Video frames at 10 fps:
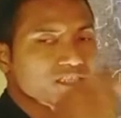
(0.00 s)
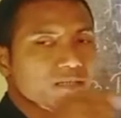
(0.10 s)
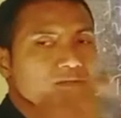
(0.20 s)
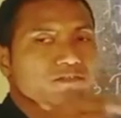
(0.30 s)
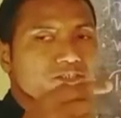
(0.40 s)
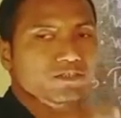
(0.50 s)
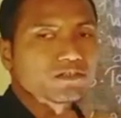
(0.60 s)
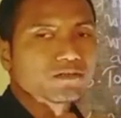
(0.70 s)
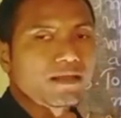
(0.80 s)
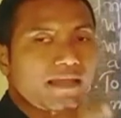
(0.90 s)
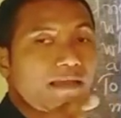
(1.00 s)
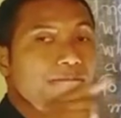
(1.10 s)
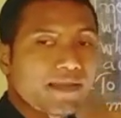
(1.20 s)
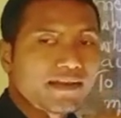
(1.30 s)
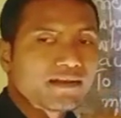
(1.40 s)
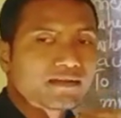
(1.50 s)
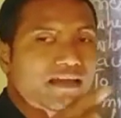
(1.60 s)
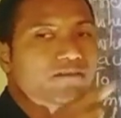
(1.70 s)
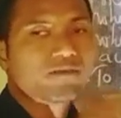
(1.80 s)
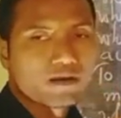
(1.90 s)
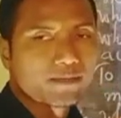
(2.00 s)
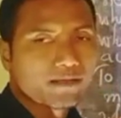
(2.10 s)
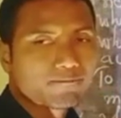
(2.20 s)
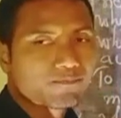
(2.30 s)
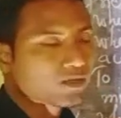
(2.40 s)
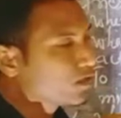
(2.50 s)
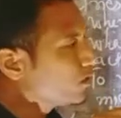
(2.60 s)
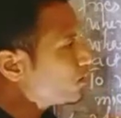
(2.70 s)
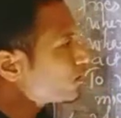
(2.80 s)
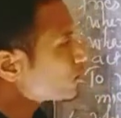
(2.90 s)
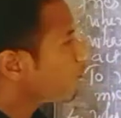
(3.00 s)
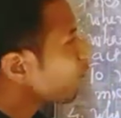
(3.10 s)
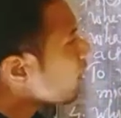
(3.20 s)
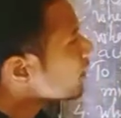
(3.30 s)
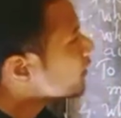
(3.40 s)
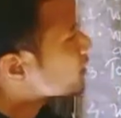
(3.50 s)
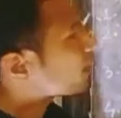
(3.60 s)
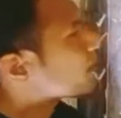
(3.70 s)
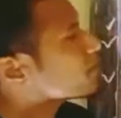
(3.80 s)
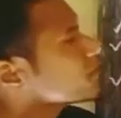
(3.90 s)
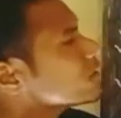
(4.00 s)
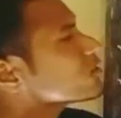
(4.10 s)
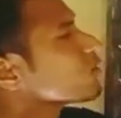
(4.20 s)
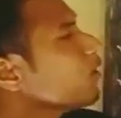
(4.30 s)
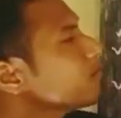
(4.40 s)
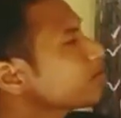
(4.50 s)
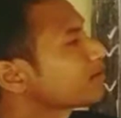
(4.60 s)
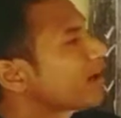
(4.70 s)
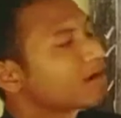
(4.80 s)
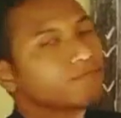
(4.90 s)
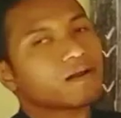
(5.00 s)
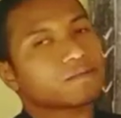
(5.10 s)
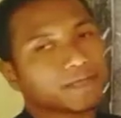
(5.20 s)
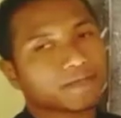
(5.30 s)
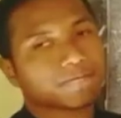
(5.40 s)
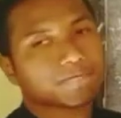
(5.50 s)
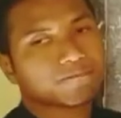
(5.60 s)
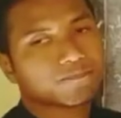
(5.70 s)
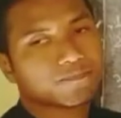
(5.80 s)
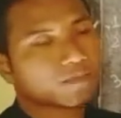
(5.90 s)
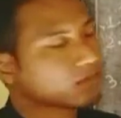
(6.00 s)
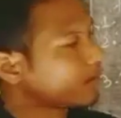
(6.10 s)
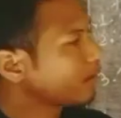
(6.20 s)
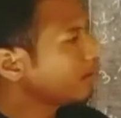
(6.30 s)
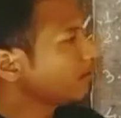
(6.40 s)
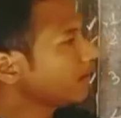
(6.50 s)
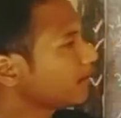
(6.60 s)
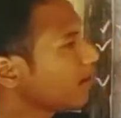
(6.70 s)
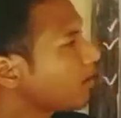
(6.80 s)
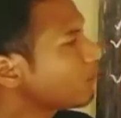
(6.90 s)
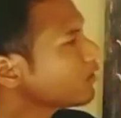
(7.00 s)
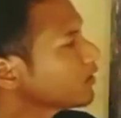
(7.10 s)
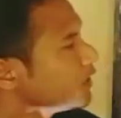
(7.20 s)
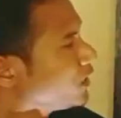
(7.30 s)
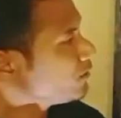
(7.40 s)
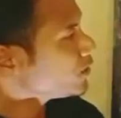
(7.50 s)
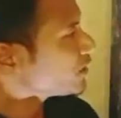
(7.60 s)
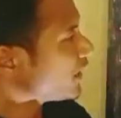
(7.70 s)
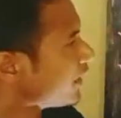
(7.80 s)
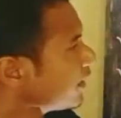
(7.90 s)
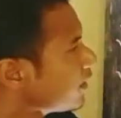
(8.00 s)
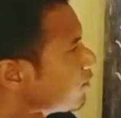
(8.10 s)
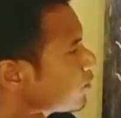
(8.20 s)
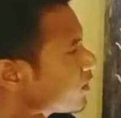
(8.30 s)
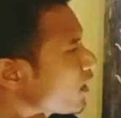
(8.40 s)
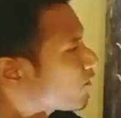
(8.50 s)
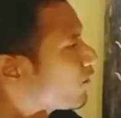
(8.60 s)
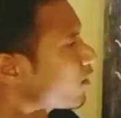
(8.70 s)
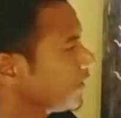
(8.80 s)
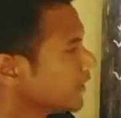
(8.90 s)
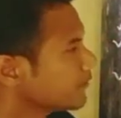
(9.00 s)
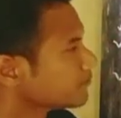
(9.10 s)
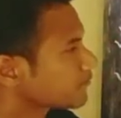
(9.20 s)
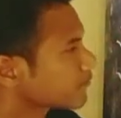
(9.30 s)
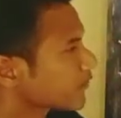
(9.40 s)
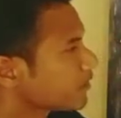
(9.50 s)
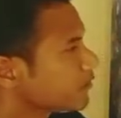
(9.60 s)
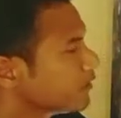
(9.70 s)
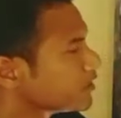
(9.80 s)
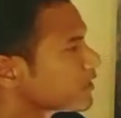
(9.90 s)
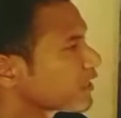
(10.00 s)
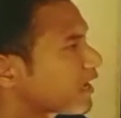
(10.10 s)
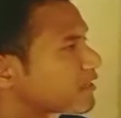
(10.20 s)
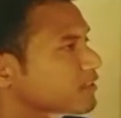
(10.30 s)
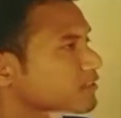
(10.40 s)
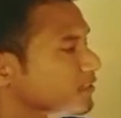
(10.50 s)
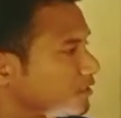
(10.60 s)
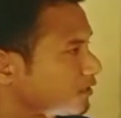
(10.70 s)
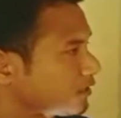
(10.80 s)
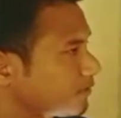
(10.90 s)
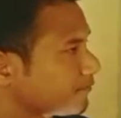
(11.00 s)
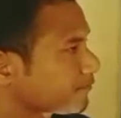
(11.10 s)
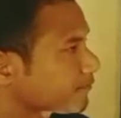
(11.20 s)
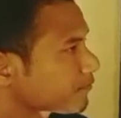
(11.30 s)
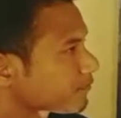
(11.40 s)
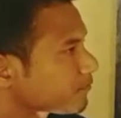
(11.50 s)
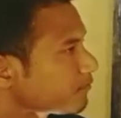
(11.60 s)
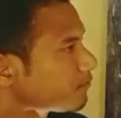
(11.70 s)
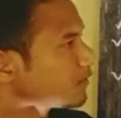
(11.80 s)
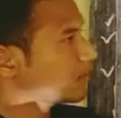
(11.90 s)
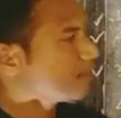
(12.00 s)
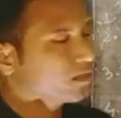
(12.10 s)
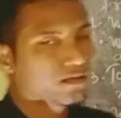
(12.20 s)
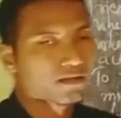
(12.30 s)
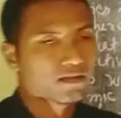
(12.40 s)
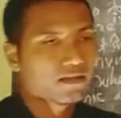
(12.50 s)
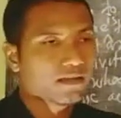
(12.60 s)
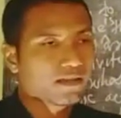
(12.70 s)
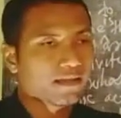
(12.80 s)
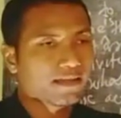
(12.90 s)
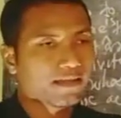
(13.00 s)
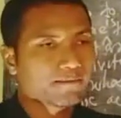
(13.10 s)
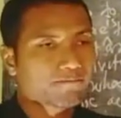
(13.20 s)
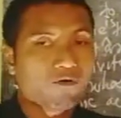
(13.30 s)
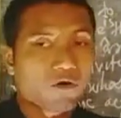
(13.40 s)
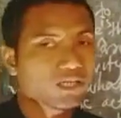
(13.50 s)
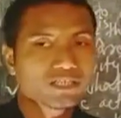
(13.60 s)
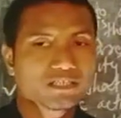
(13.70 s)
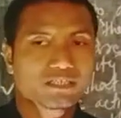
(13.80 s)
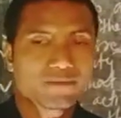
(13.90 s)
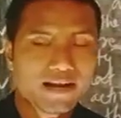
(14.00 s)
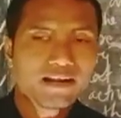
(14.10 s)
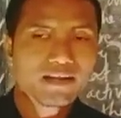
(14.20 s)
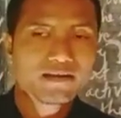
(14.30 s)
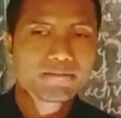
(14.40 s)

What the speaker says: example we took? A man duck farming. So what are the characteristics of duck farming? Now, if we say about the duck farming, we will see the characteristics that a pond is required